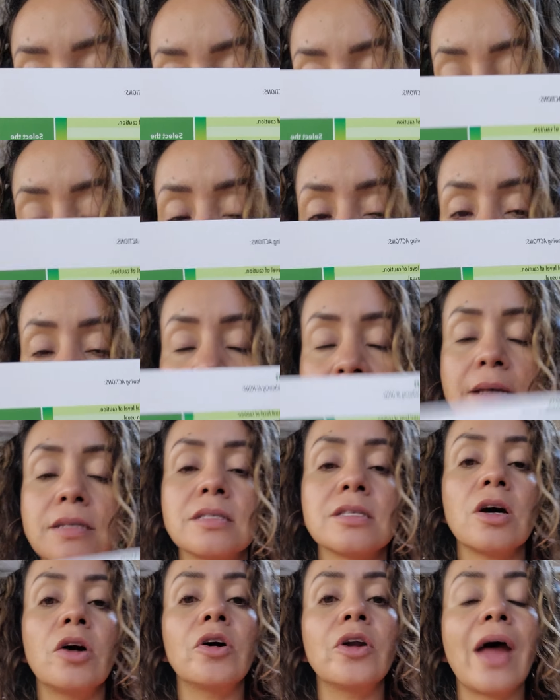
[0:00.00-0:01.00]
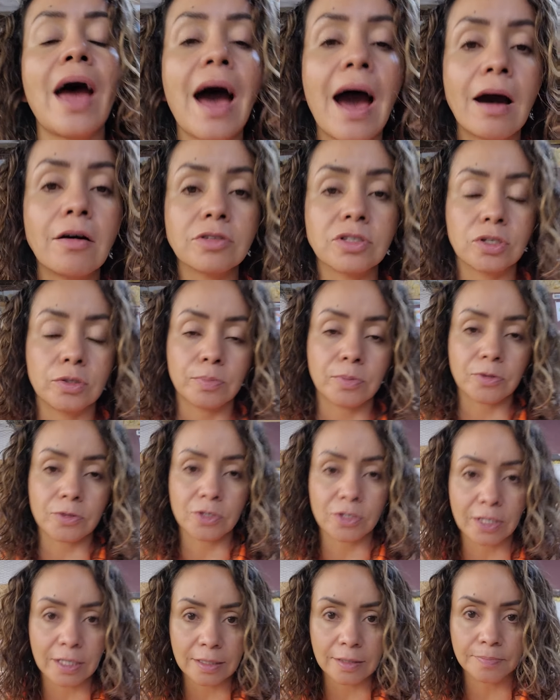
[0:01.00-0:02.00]
to advise on how to
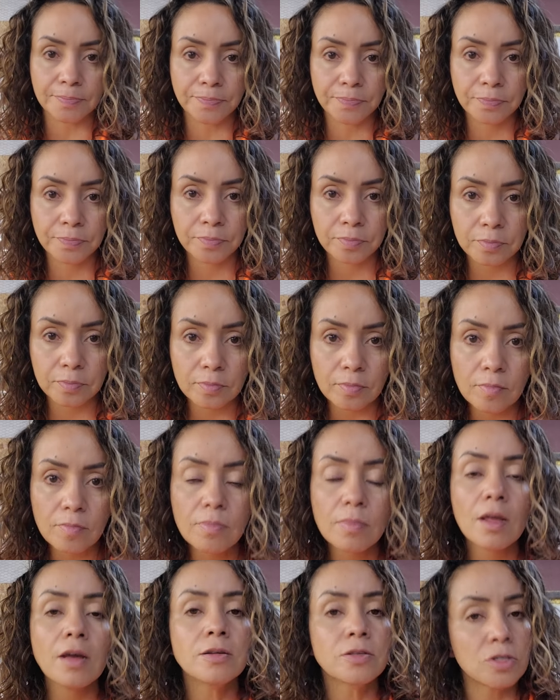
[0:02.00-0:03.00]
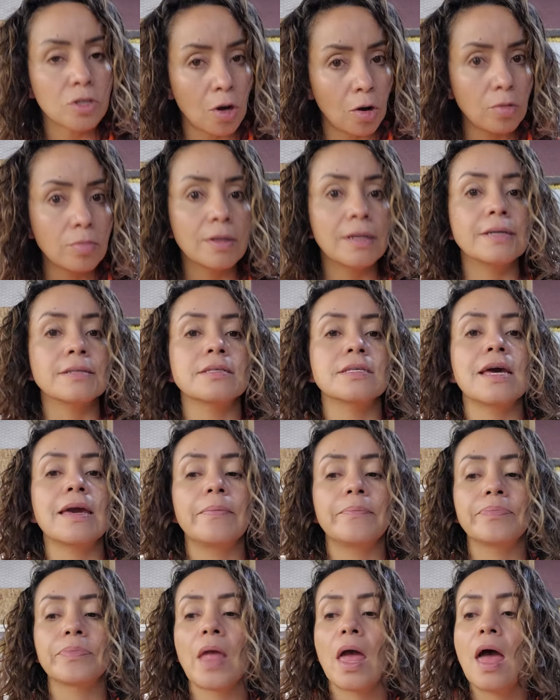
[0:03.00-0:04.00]
proceed. So let's
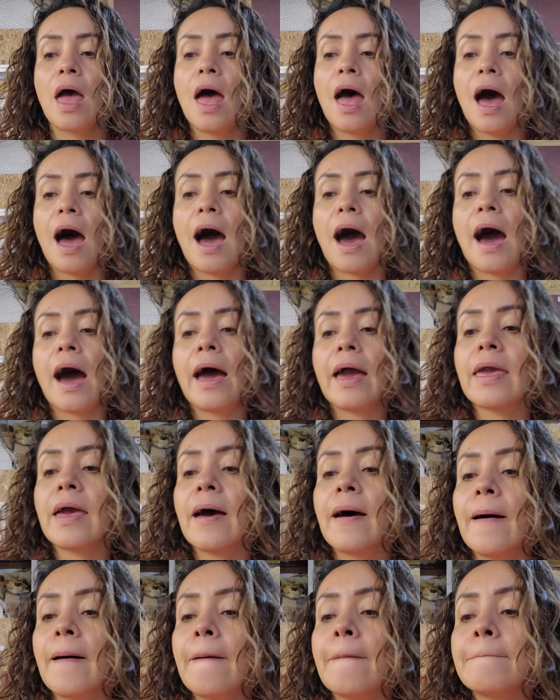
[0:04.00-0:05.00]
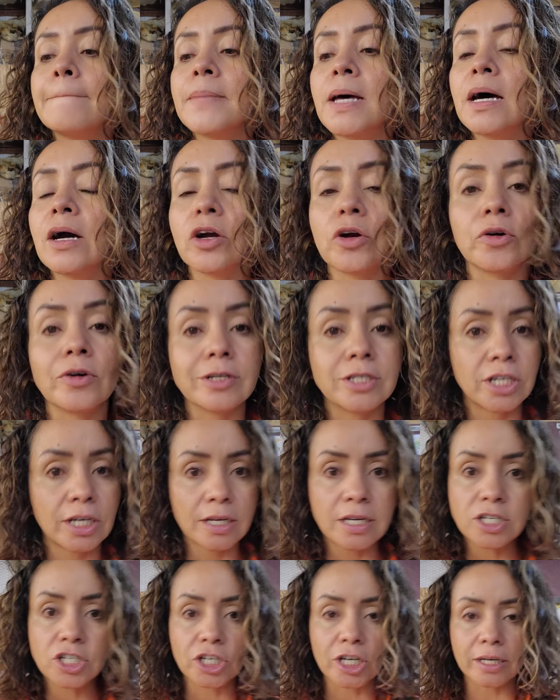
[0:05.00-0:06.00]
say I am a core
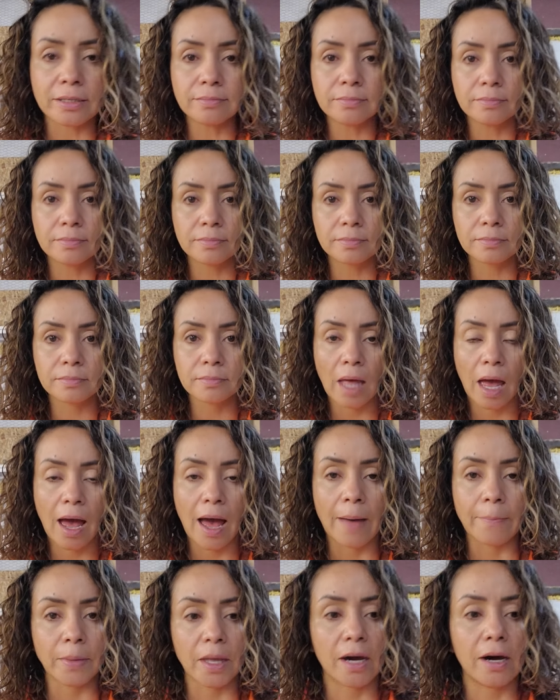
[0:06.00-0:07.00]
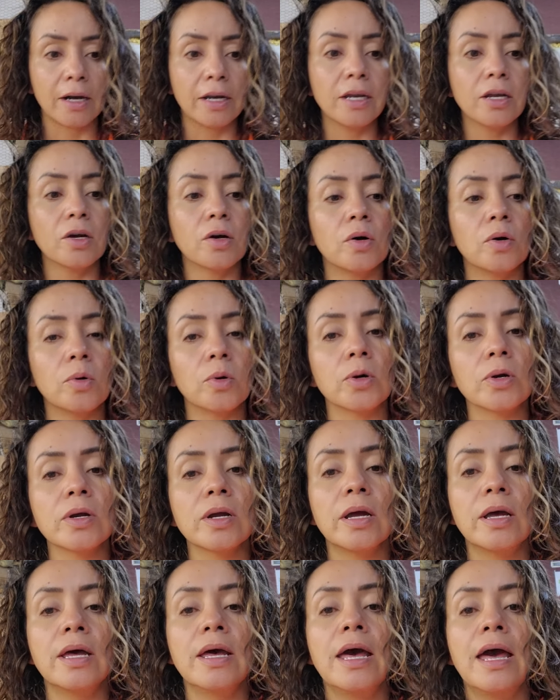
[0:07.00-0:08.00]
technician, I'm cutting core,
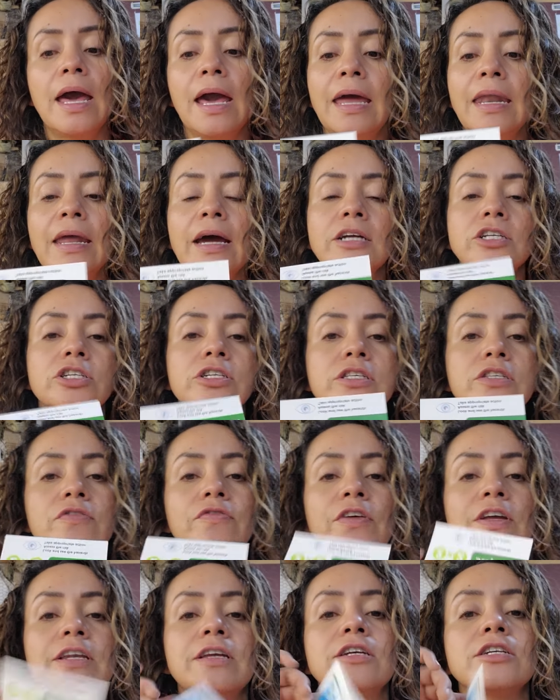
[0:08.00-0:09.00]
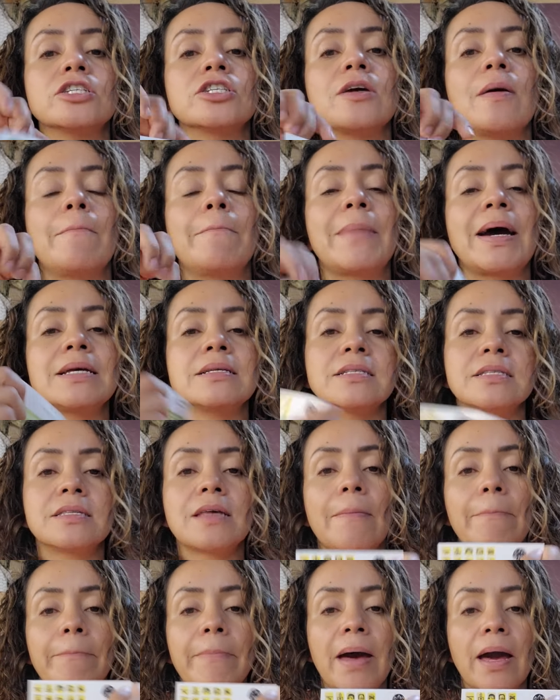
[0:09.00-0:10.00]
and I just finished my
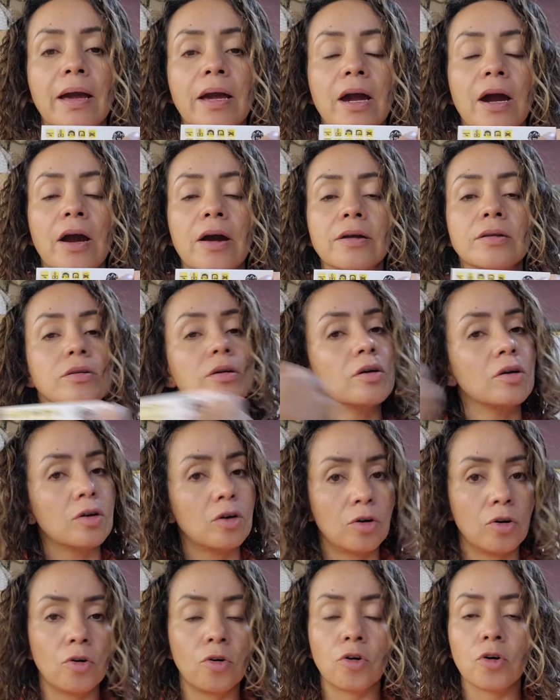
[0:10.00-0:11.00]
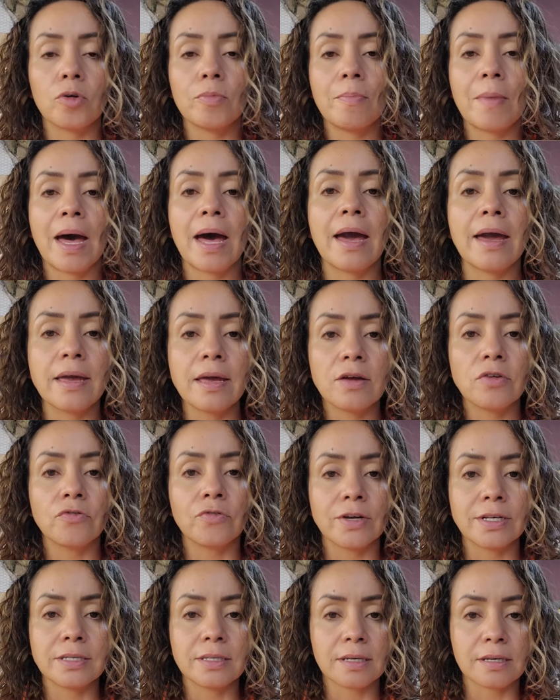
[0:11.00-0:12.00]
step back card or my
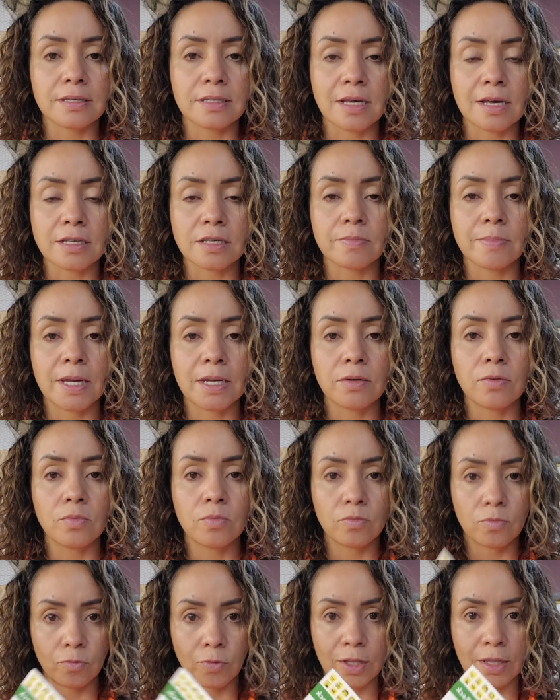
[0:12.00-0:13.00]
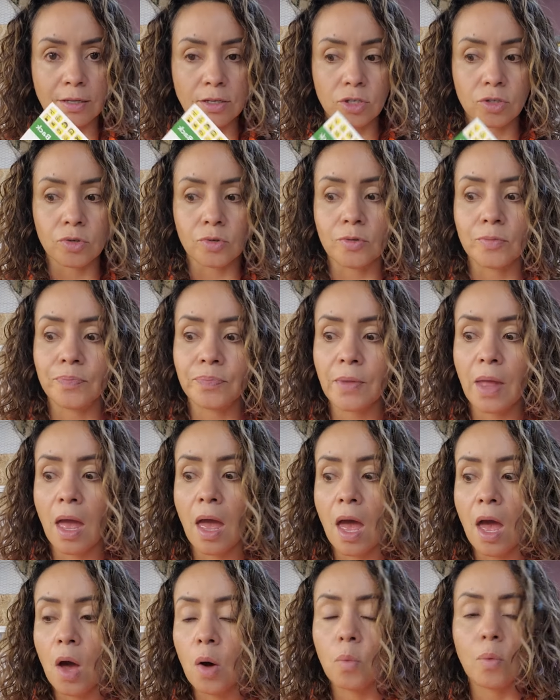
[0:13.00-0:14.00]
risk assessment with this tool.
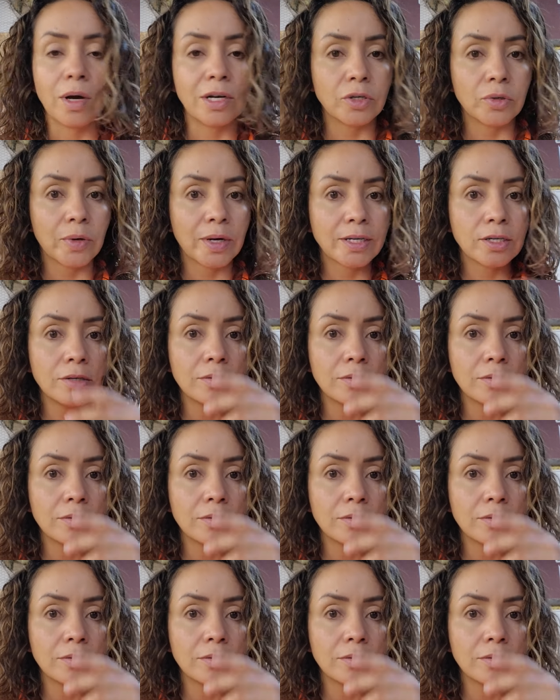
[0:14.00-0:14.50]
What do?